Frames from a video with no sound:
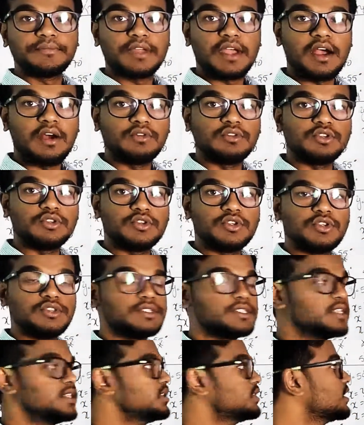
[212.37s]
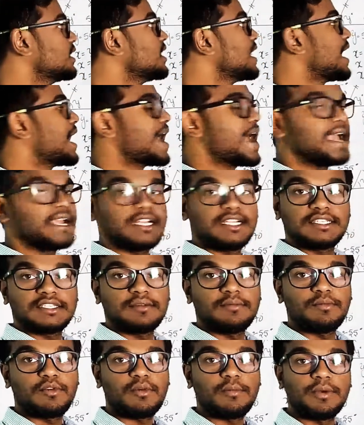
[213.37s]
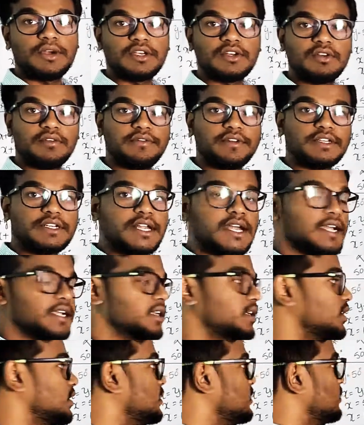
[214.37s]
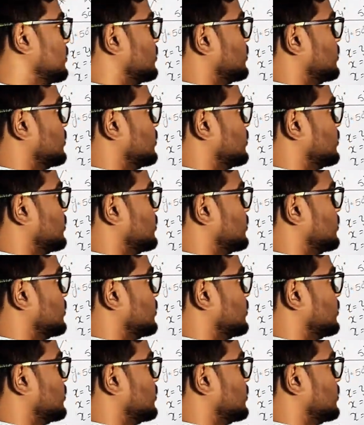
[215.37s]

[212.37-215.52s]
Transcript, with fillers: How to use this angle sum property of a triangle?